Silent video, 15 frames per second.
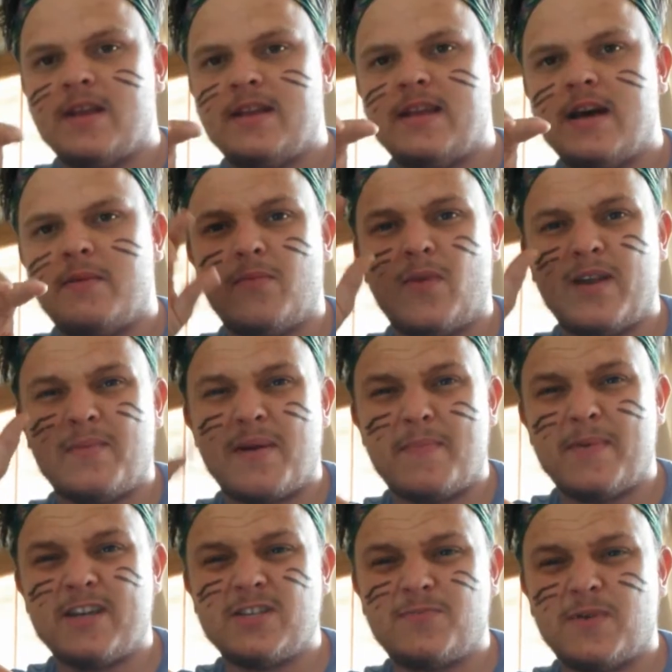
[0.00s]
Now, one of my
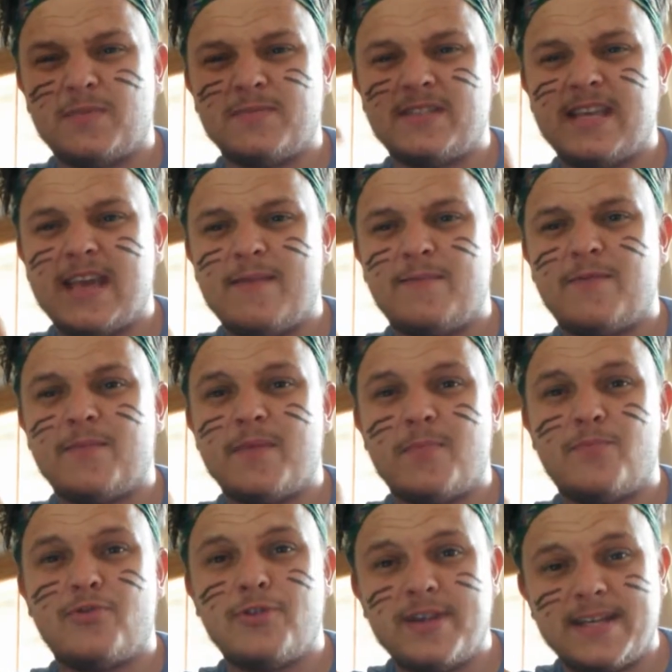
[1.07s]
biggest problems came from the
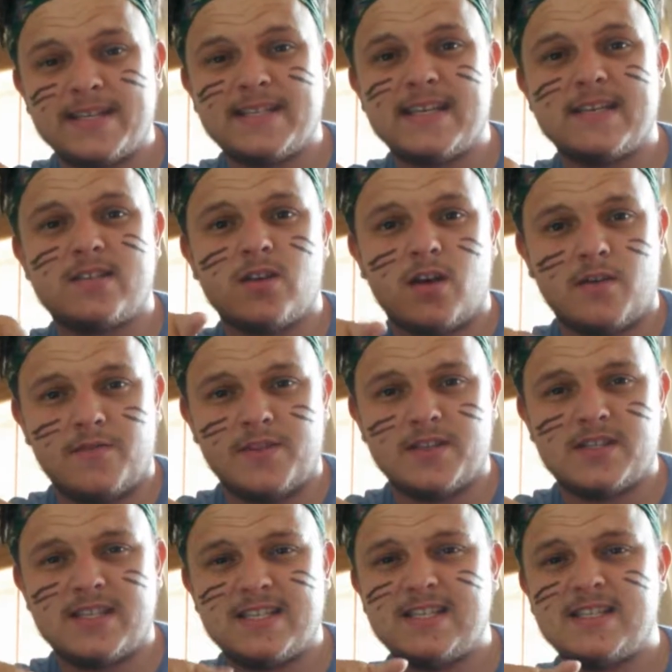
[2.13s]
predecessor of
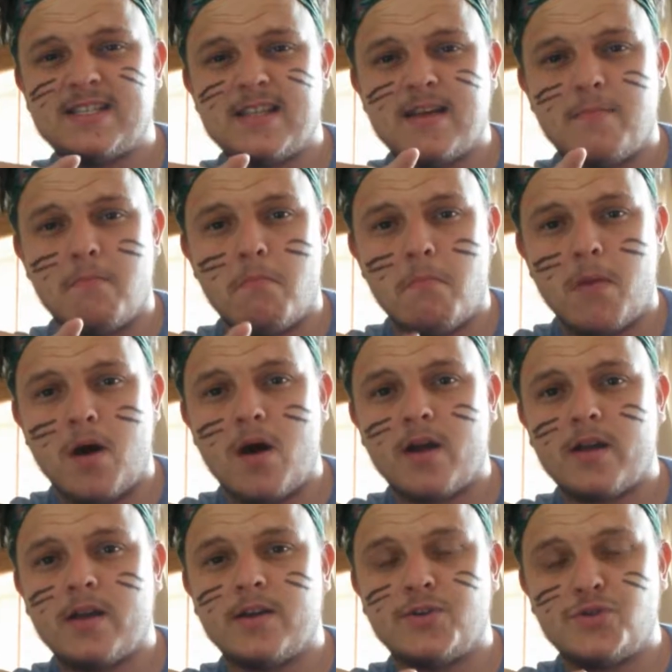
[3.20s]
this. This is the
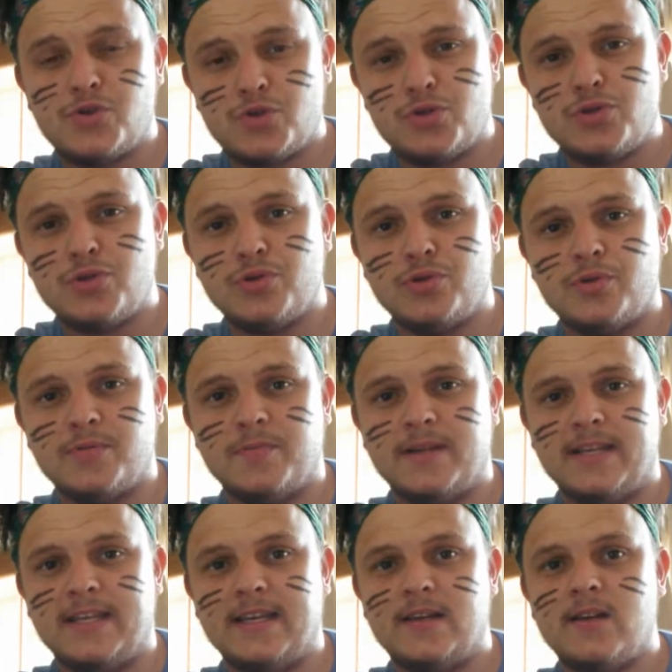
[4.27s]
Mark II
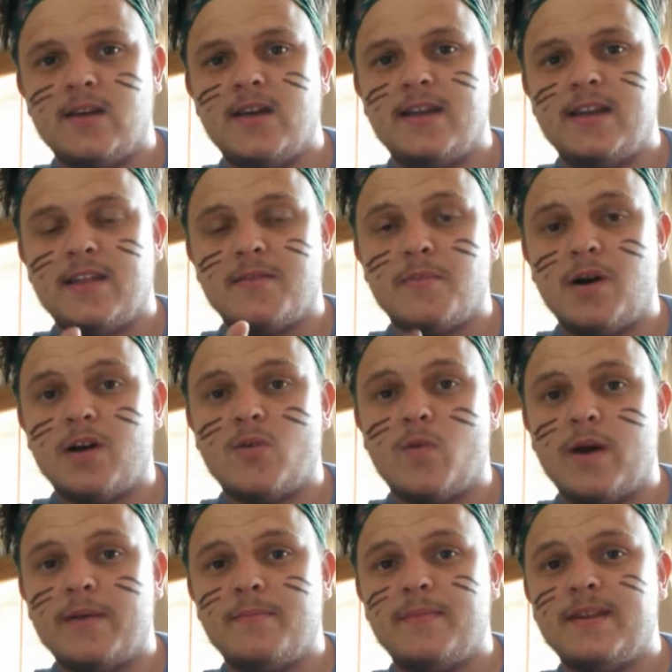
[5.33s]
Mini. Now, the Mark
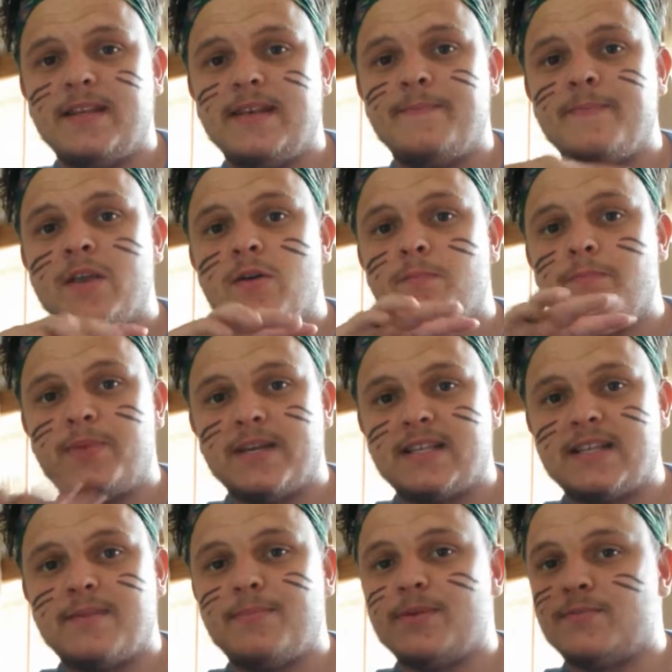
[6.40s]
I Mini
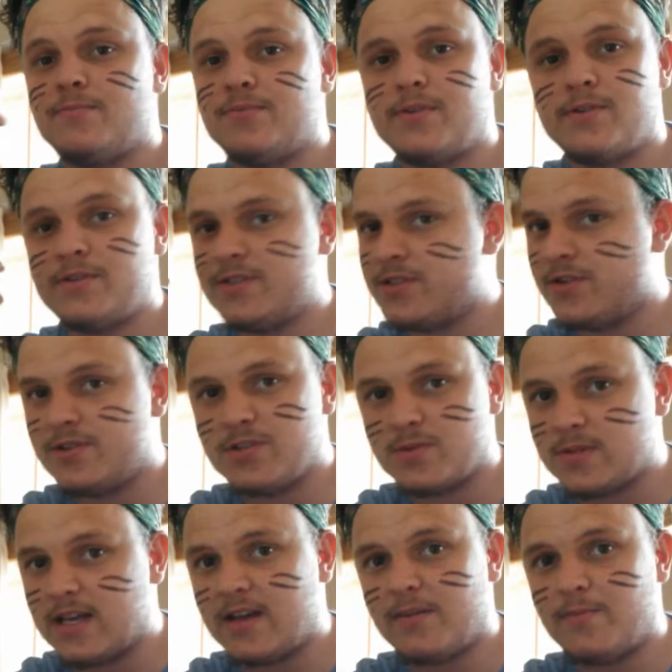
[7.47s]
picked up in PreSonus
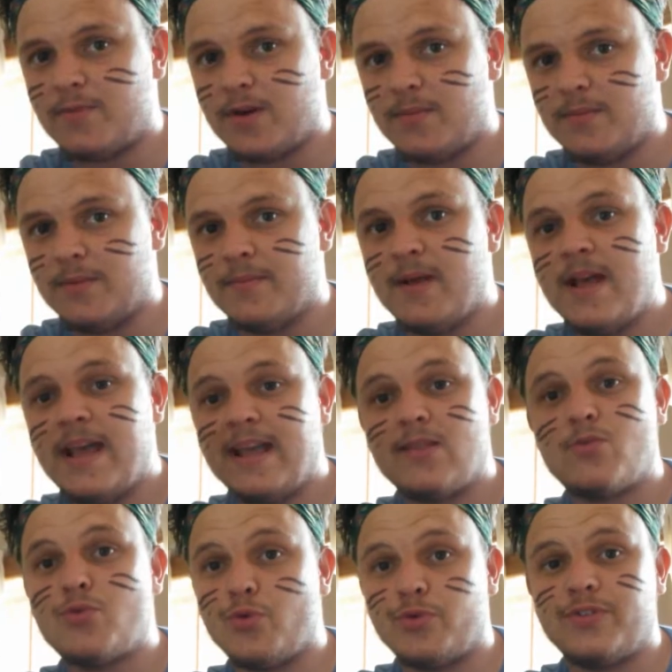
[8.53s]
without a problem. It
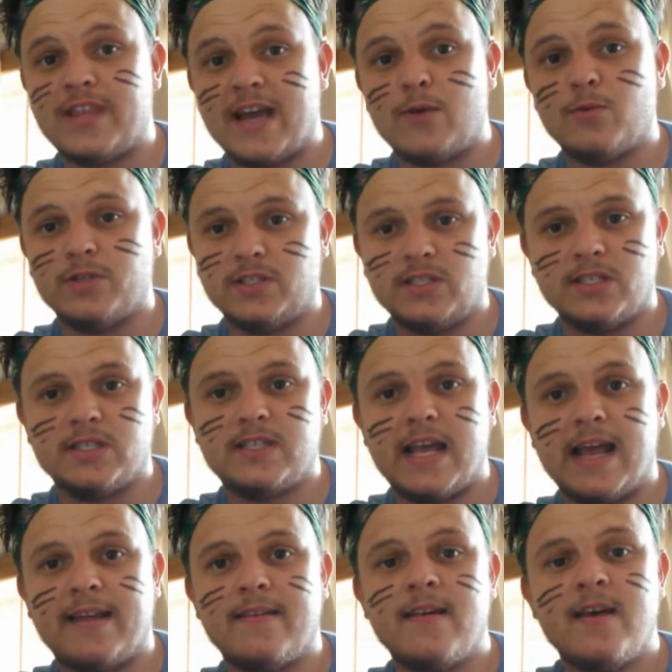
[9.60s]
thought that was this,
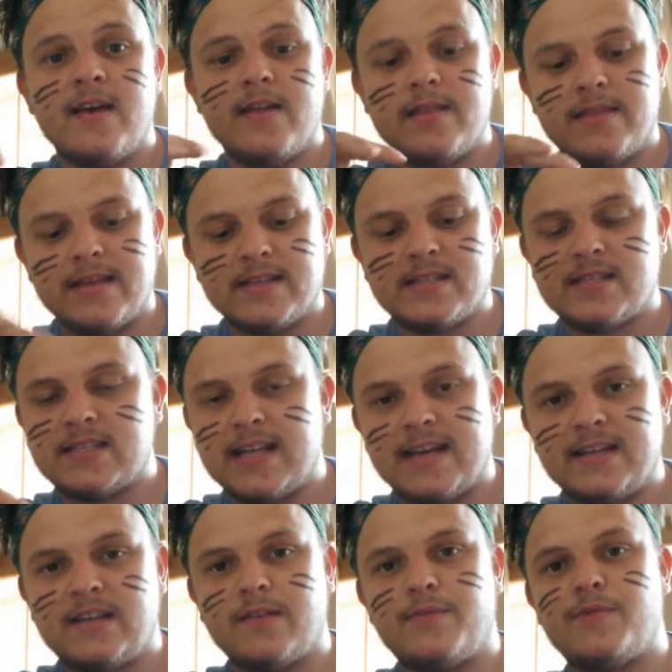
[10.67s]
and there's a
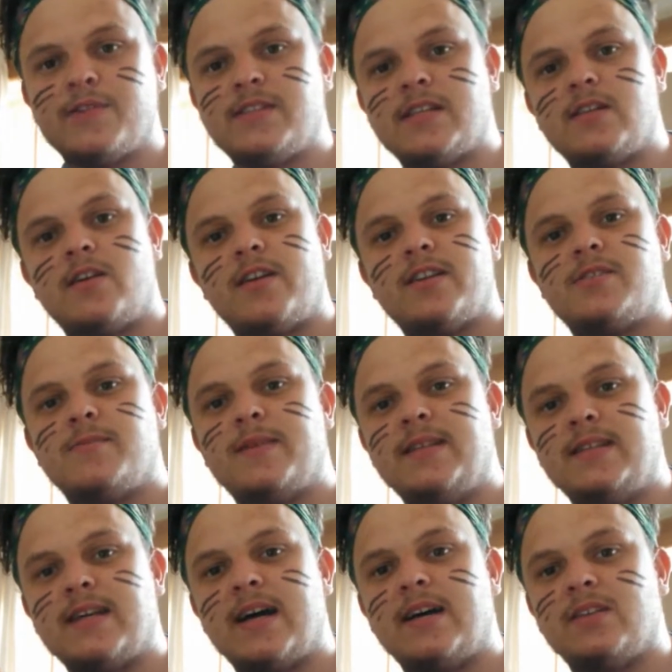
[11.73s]
slight difference. There are not as many
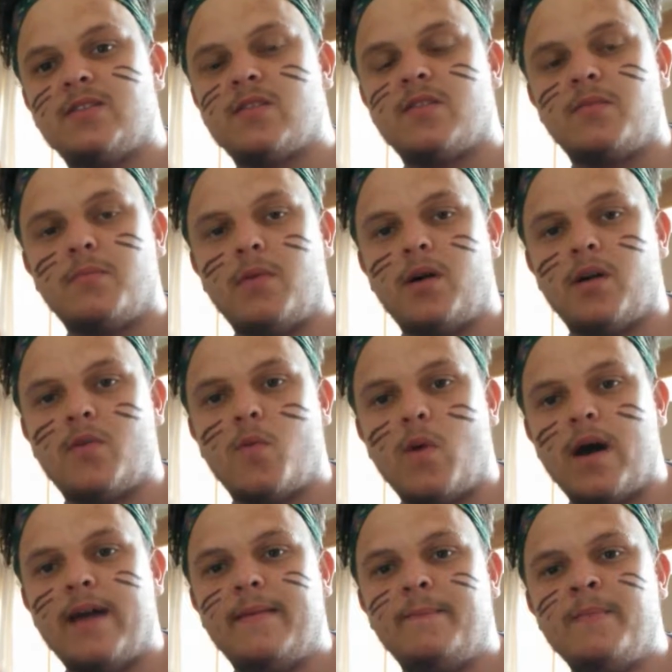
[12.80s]
dials on the Mark
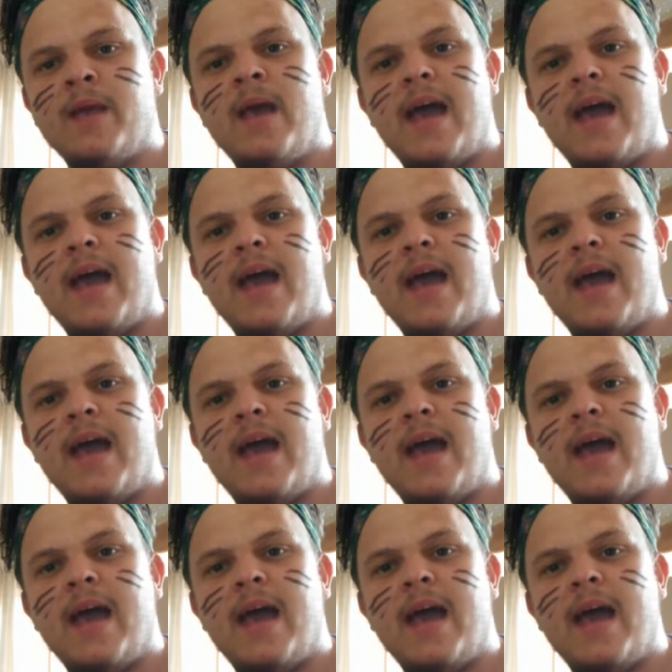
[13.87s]
1,